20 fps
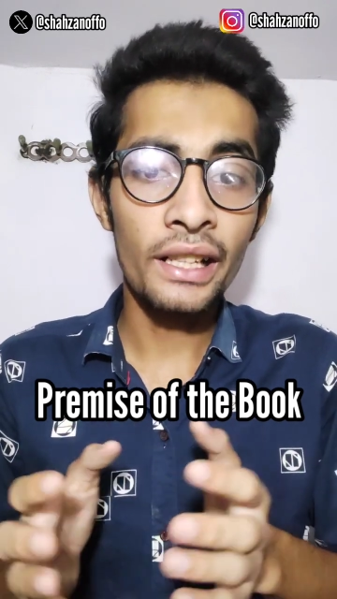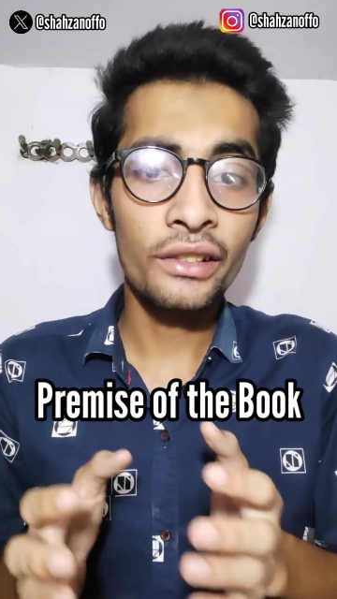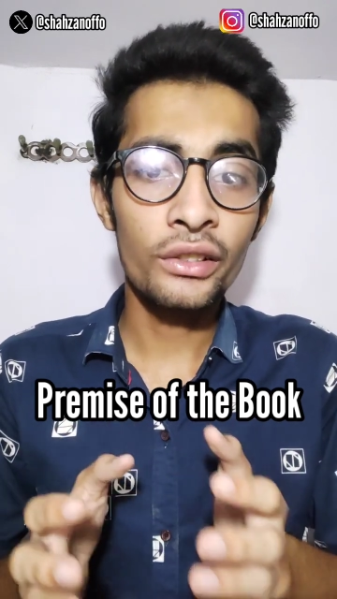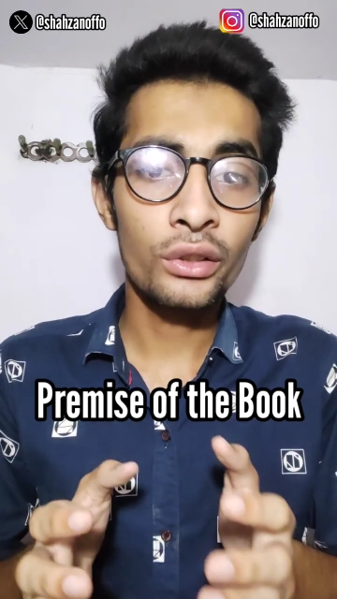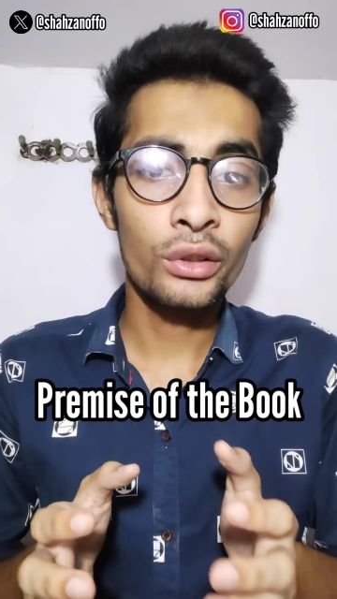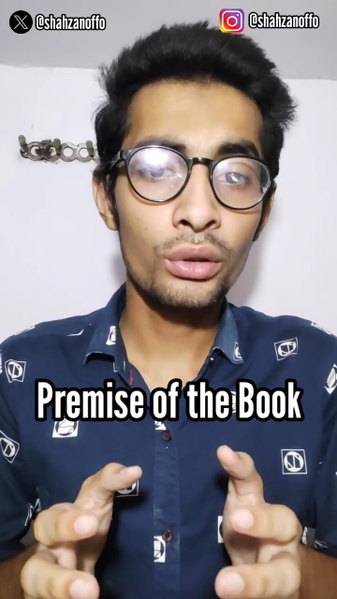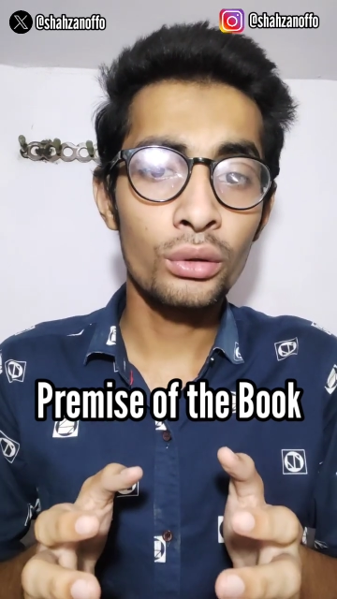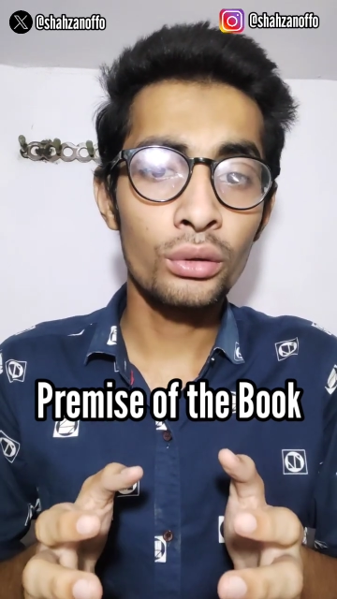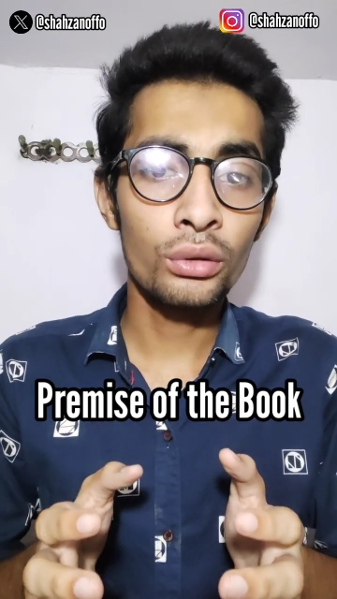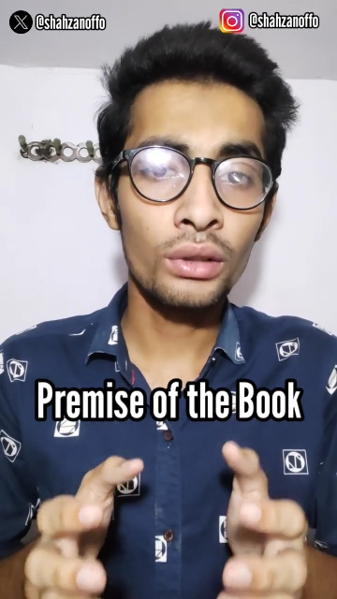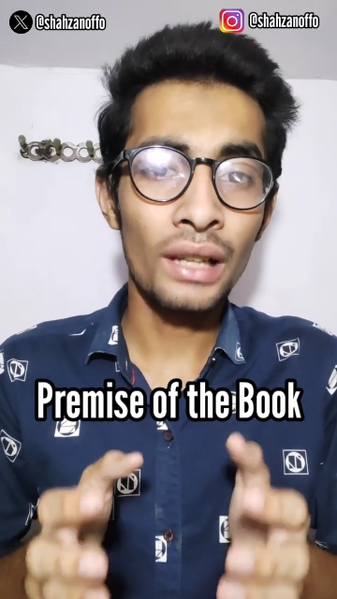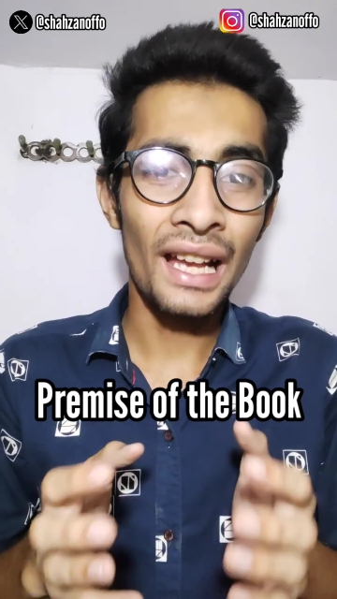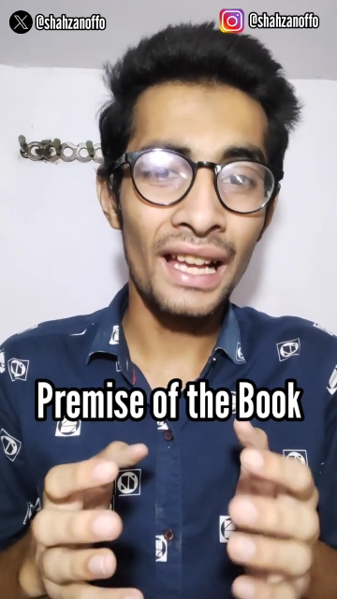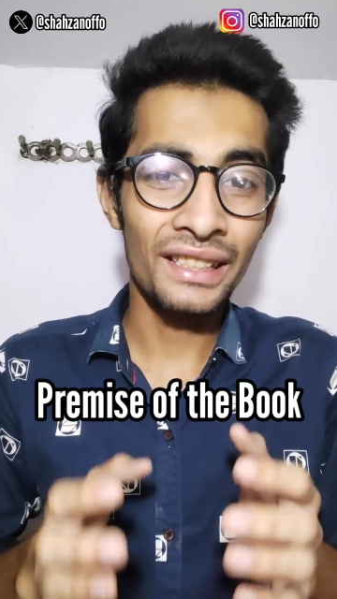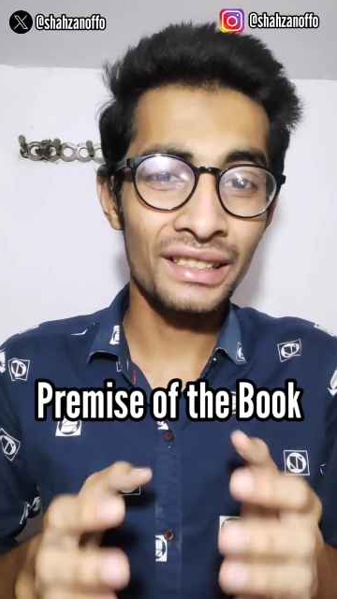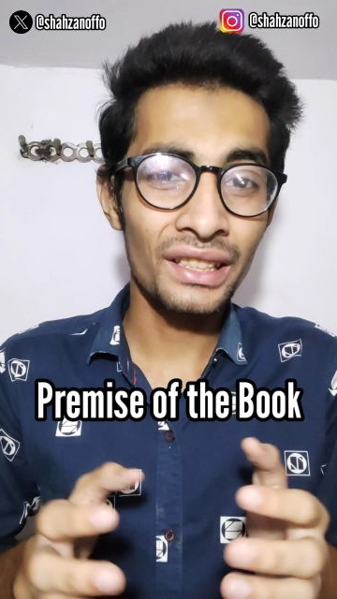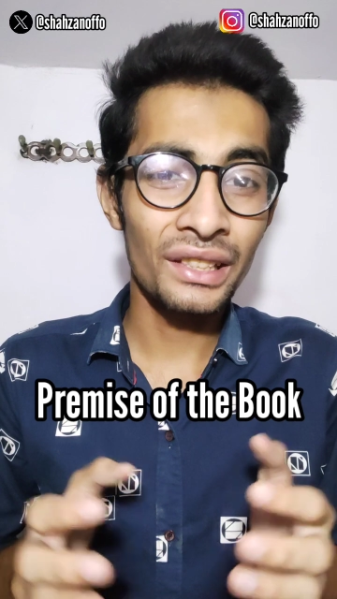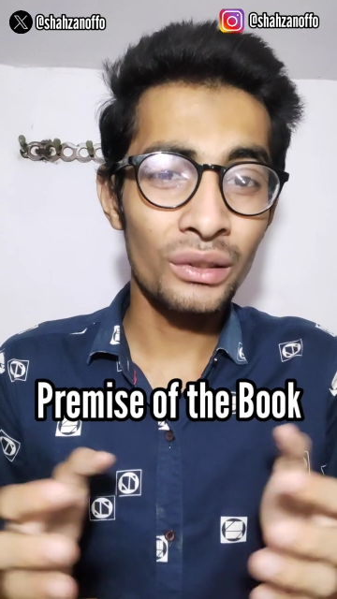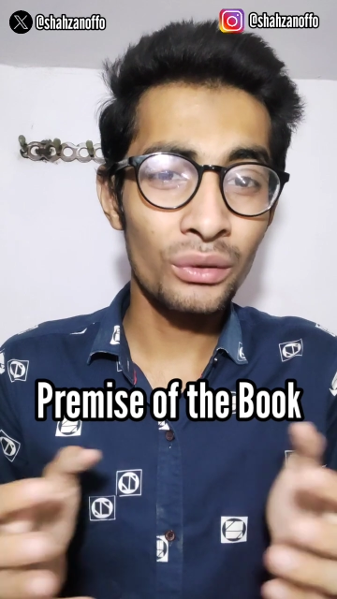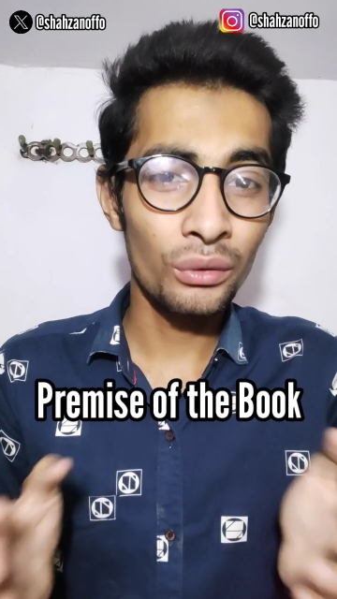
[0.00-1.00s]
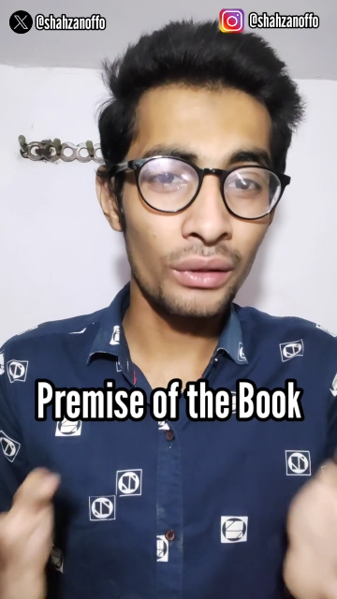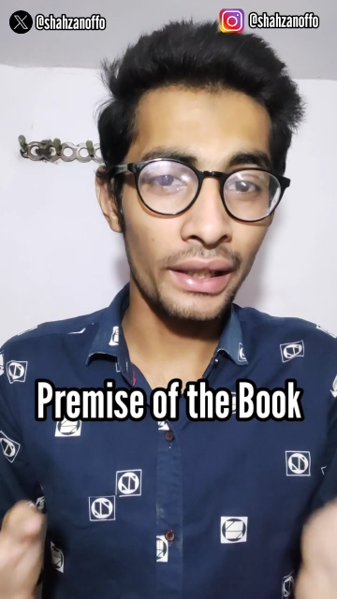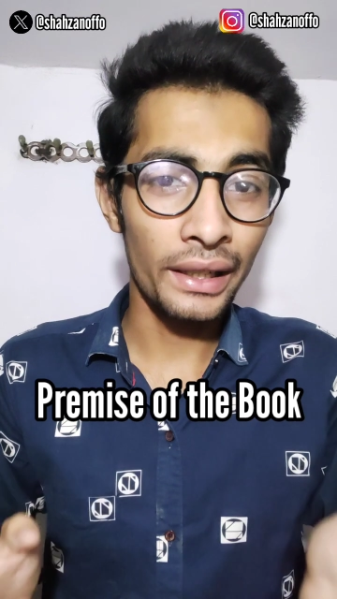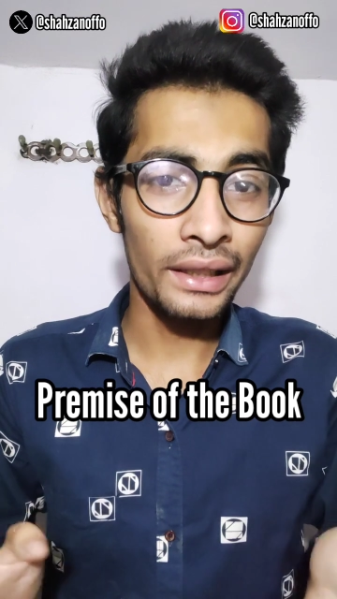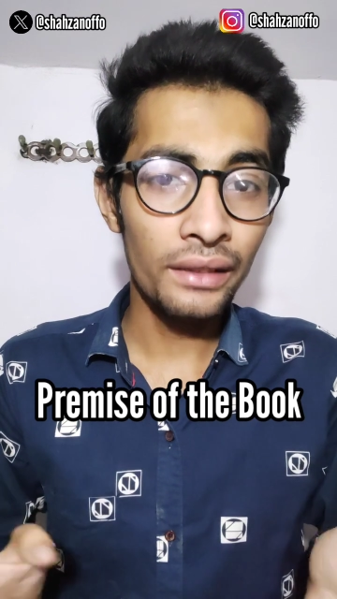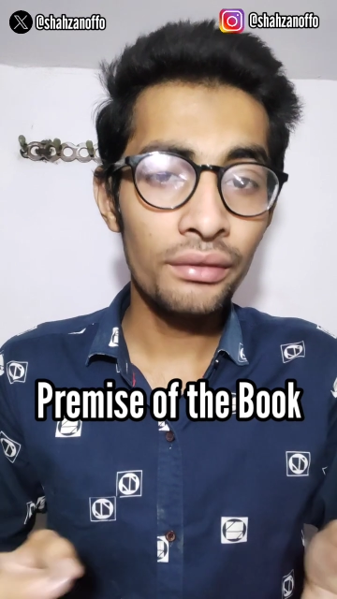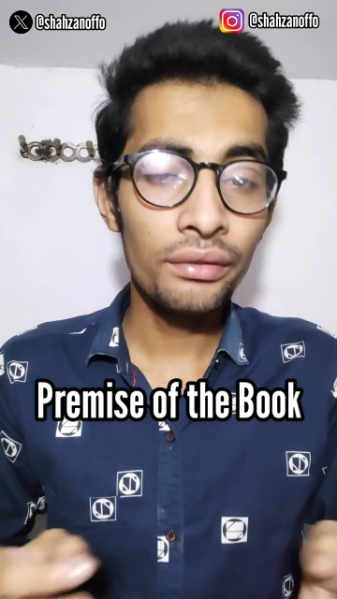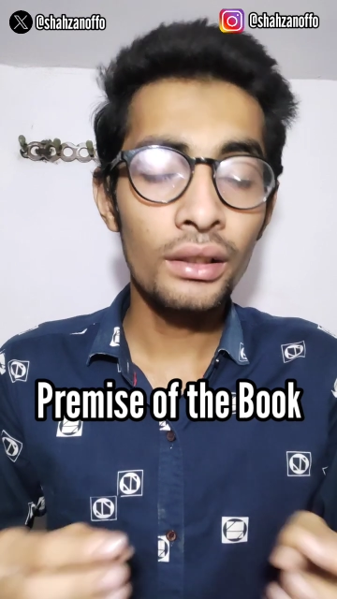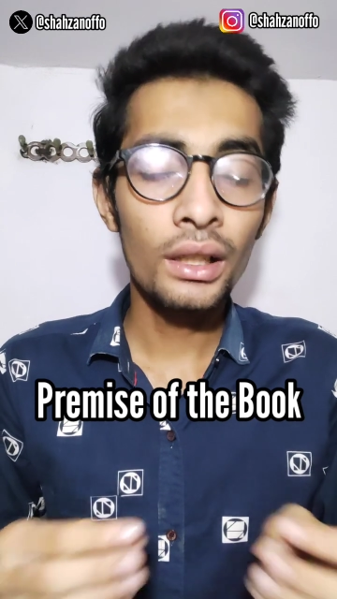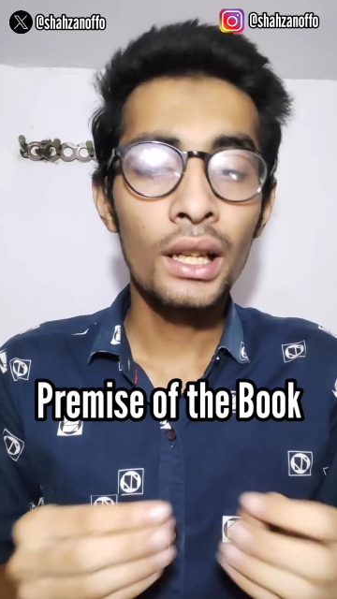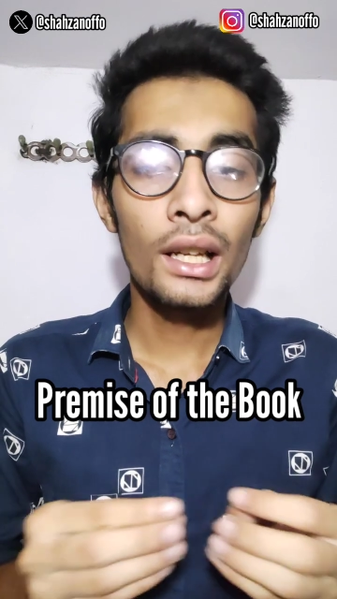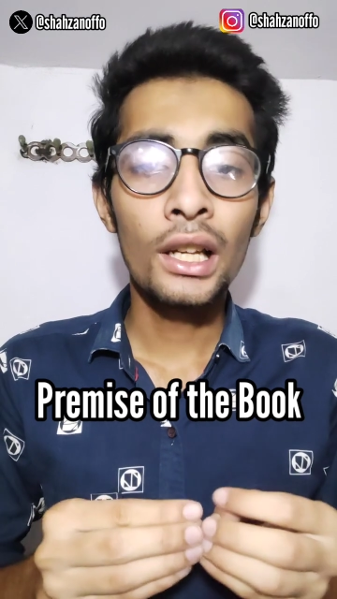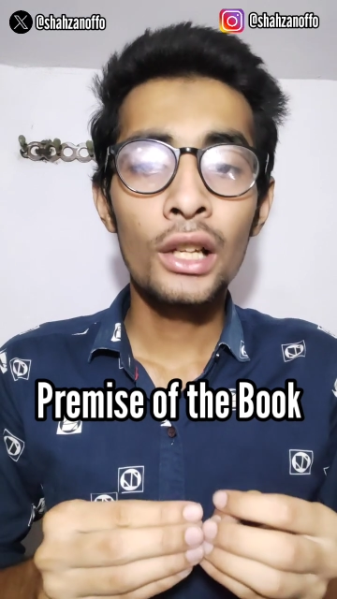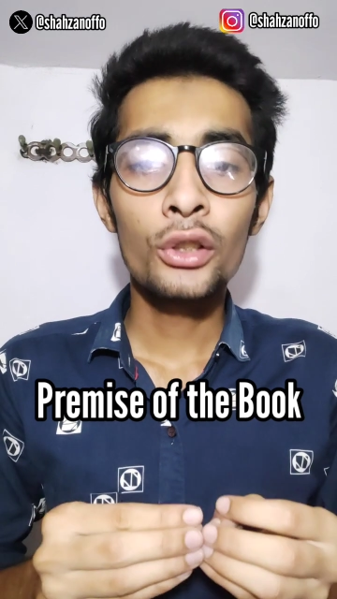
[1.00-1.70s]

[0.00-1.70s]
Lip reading: and so has his wife,